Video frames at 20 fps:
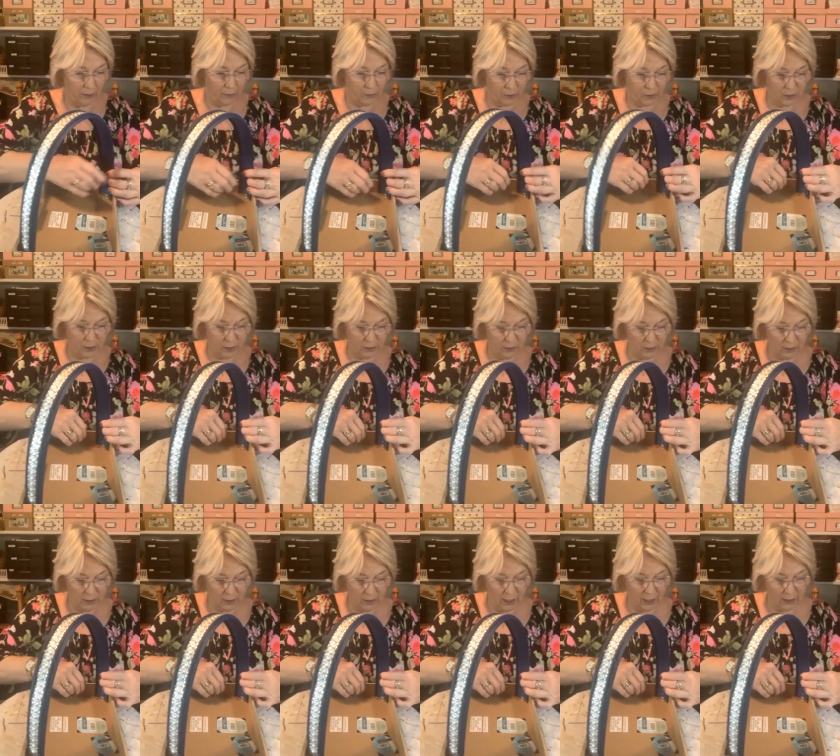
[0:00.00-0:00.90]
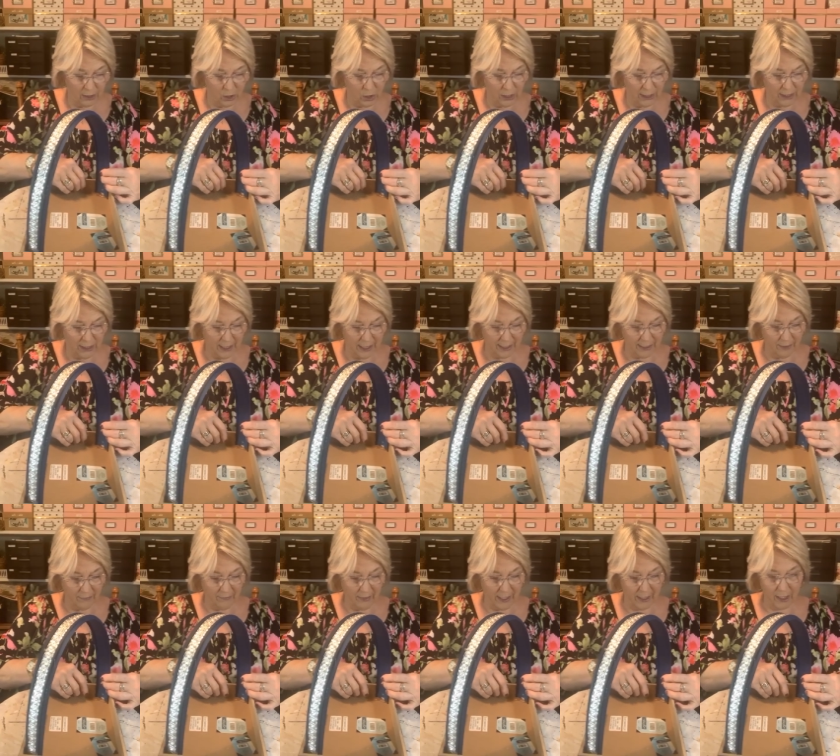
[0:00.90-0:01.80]
coast and she's
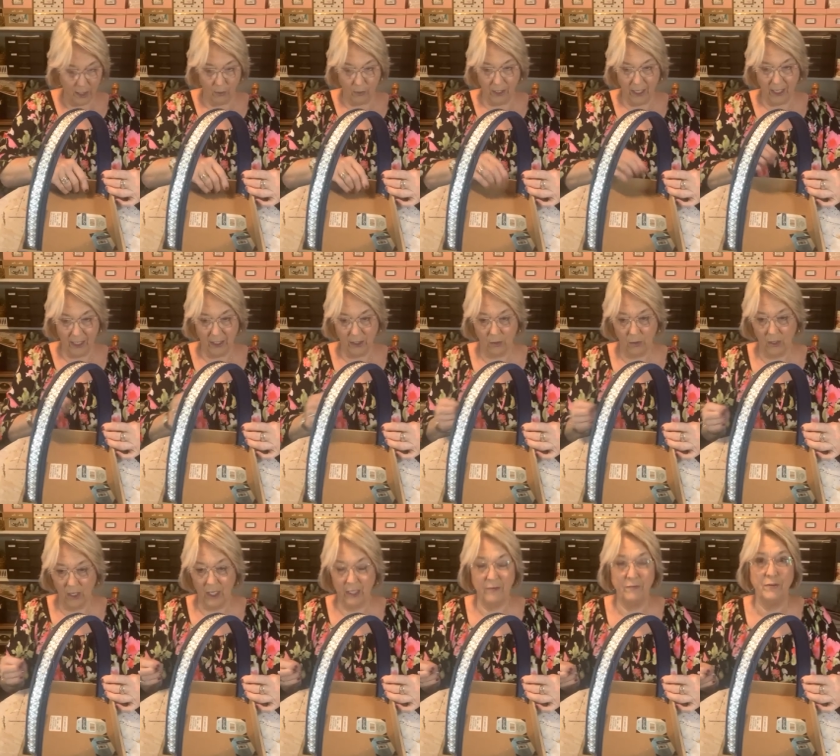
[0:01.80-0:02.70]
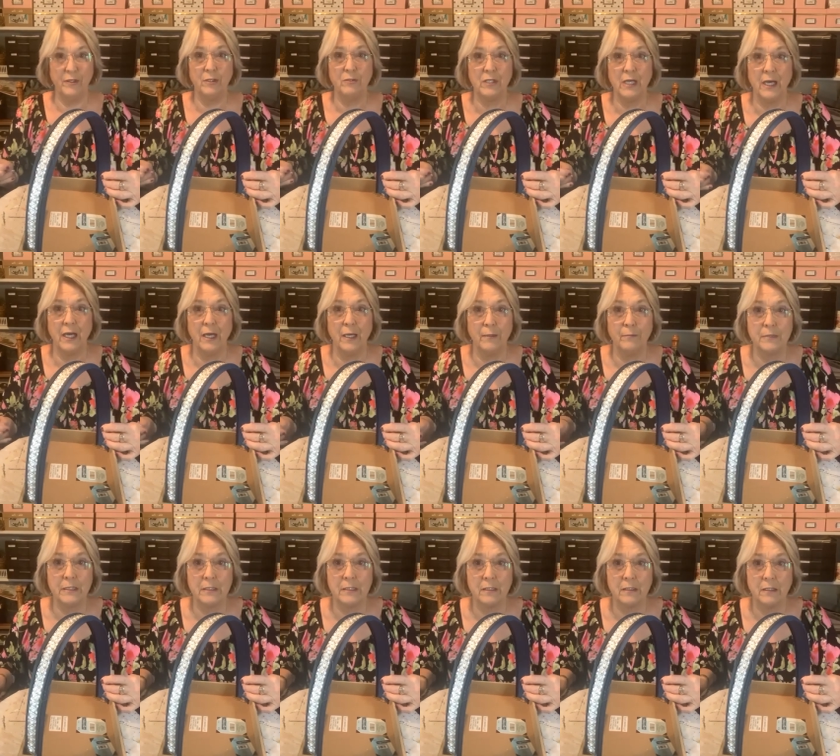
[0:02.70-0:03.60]
had to evacuate quite a few
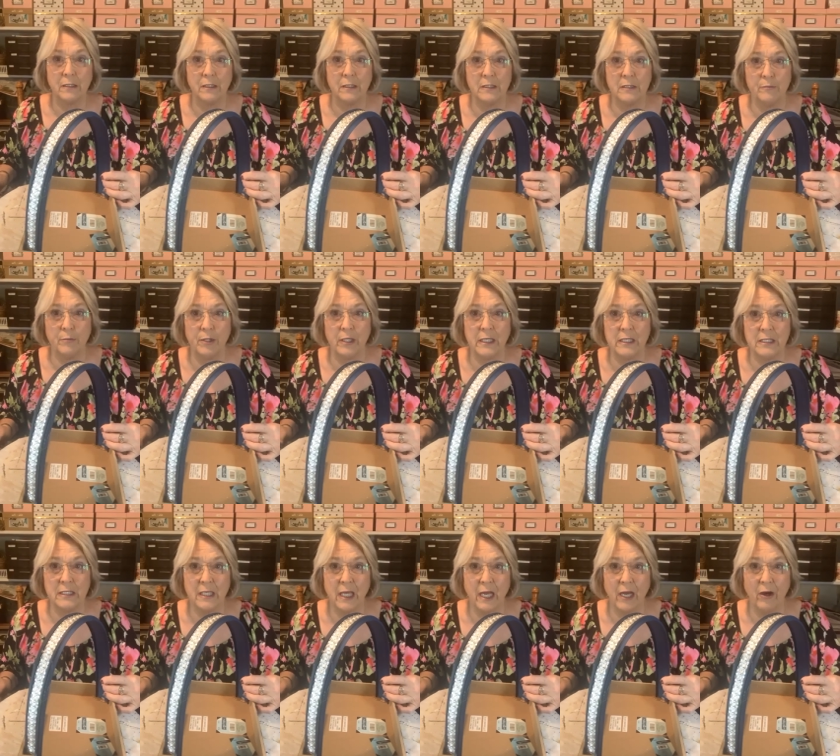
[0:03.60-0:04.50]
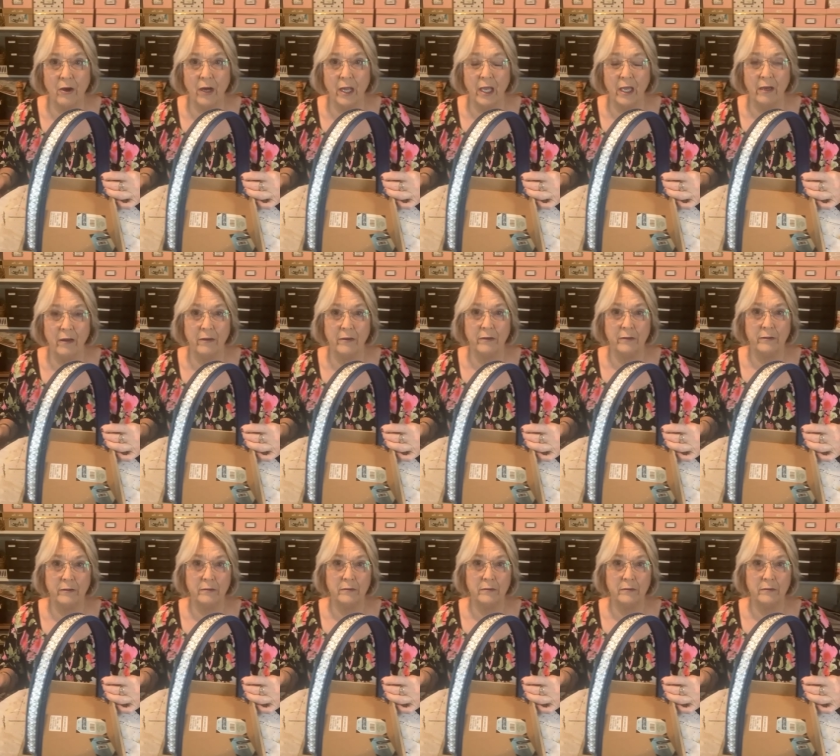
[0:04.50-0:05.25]
times. It's pretty scary.